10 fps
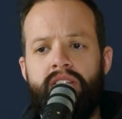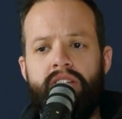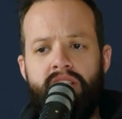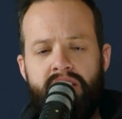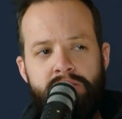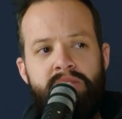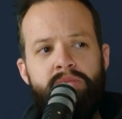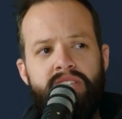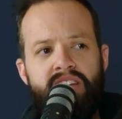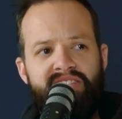let's meet
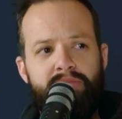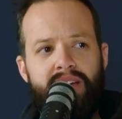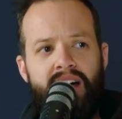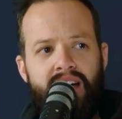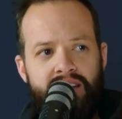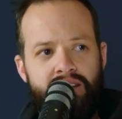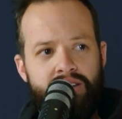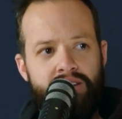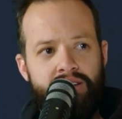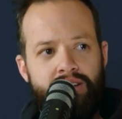with the FBI.
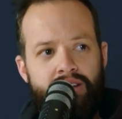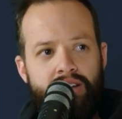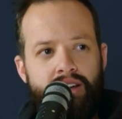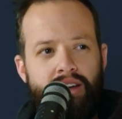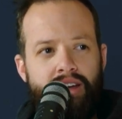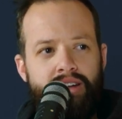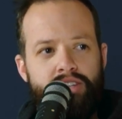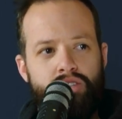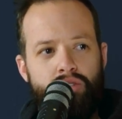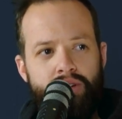And
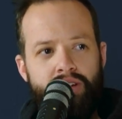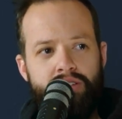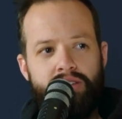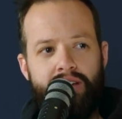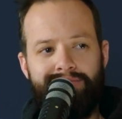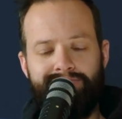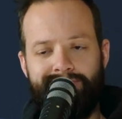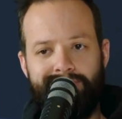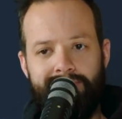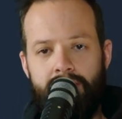his lawyer's like,
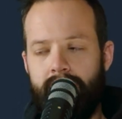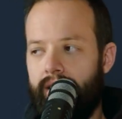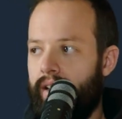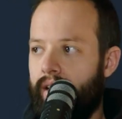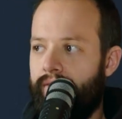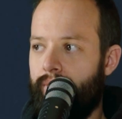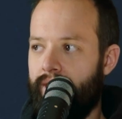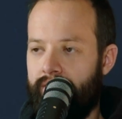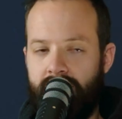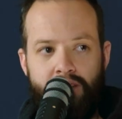love the way
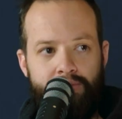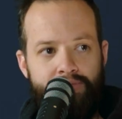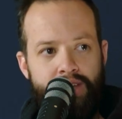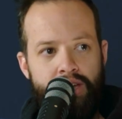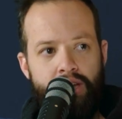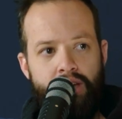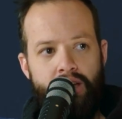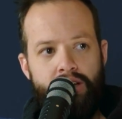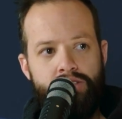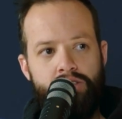you're thinking.
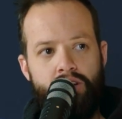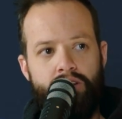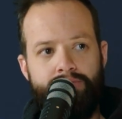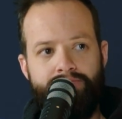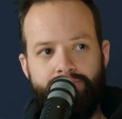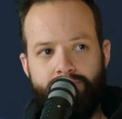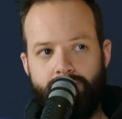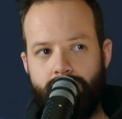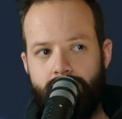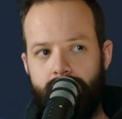And so
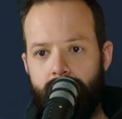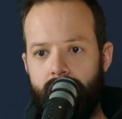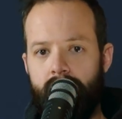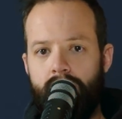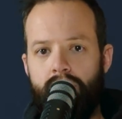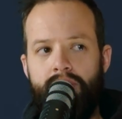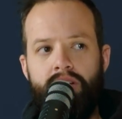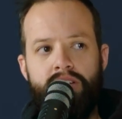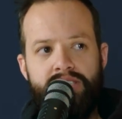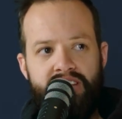the lawyer
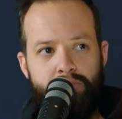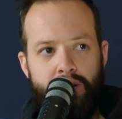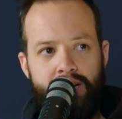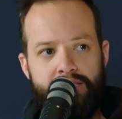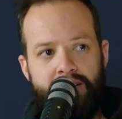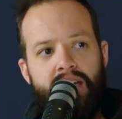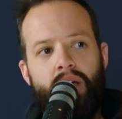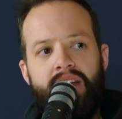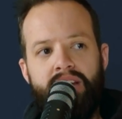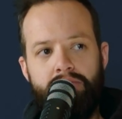calls the FBI and is like, hey,
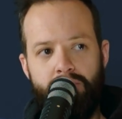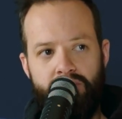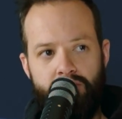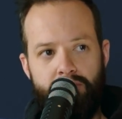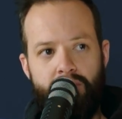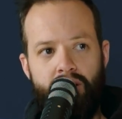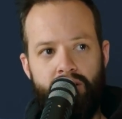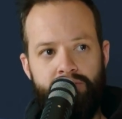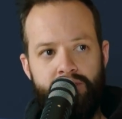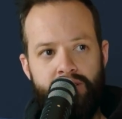I need to meet with you
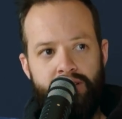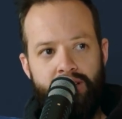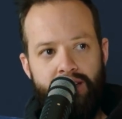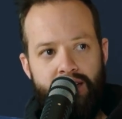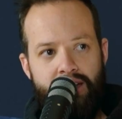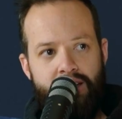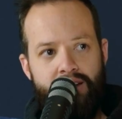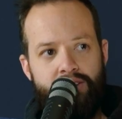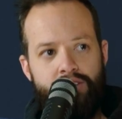tomorrow. And